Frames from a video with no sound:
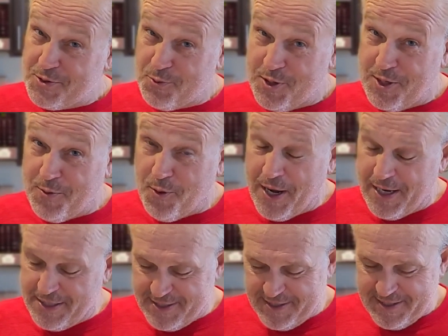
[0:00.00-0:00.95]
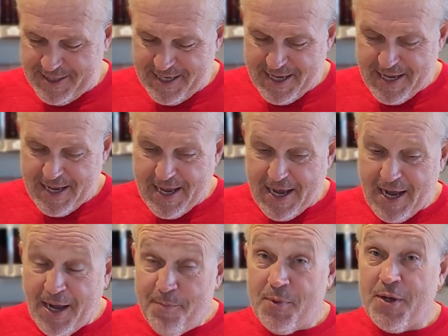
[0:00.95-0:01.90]
requests,
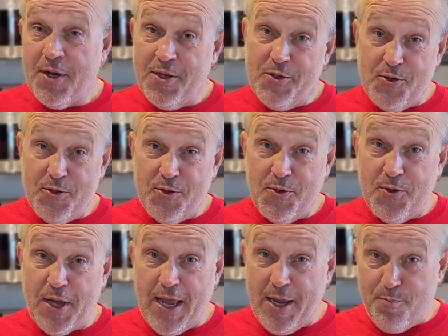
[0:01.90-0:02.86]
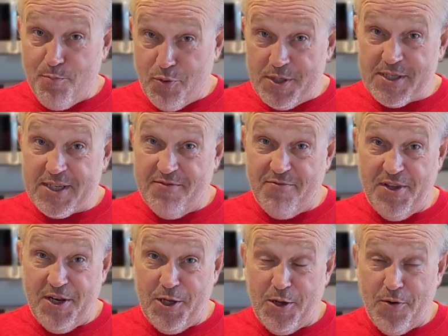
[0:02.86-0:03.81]
I'm gonna do a brisket
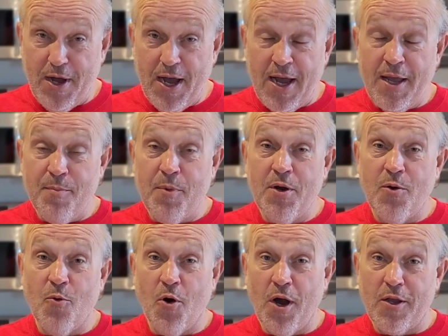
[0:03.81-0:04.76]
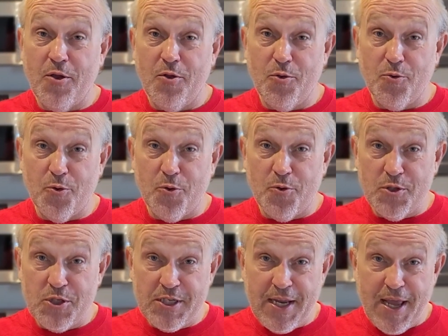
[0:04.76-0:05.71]
video. I'm gonna walk you through
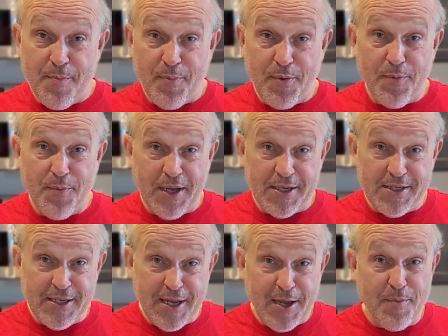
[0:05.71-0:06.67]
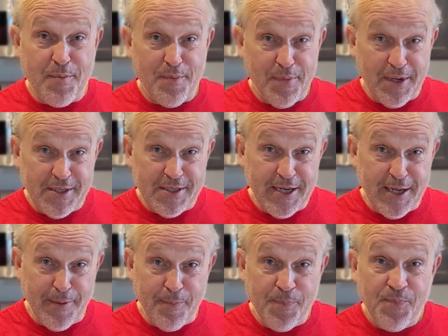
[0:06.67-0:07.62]
step by step by
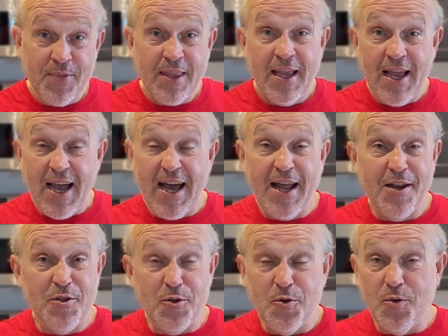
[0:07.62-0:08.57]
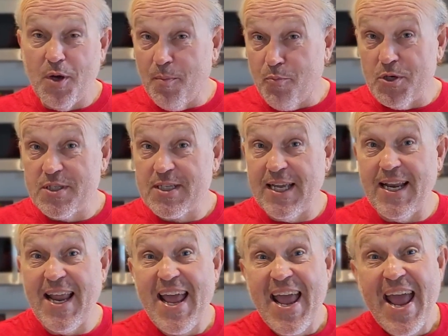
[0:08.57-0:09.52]
step how to do a
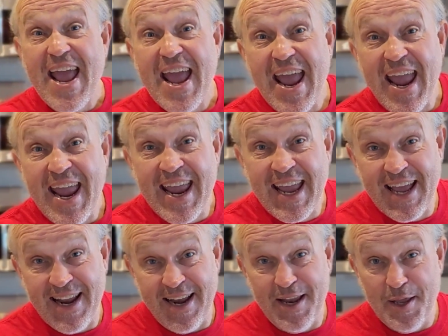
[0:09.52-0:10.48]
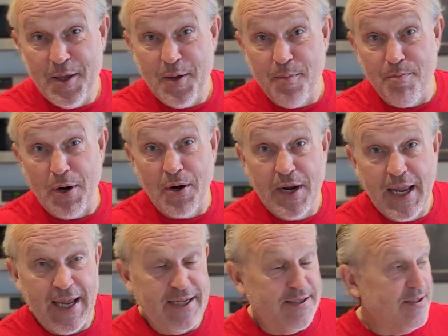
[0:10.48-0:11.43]
brisket and burnt
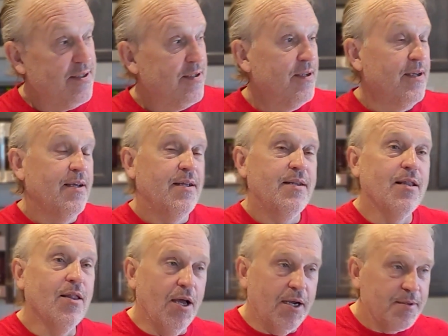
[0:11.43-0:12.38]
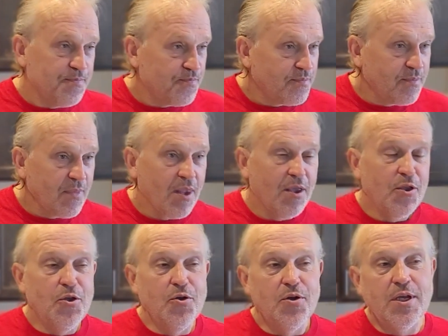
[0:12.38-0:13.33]
ends. Now look,
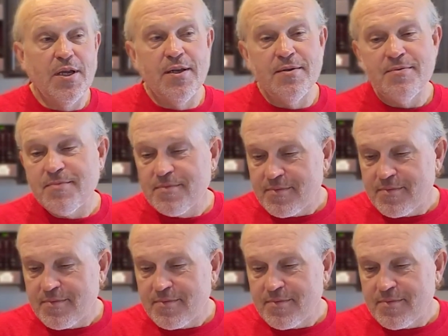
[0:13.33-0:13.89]
you can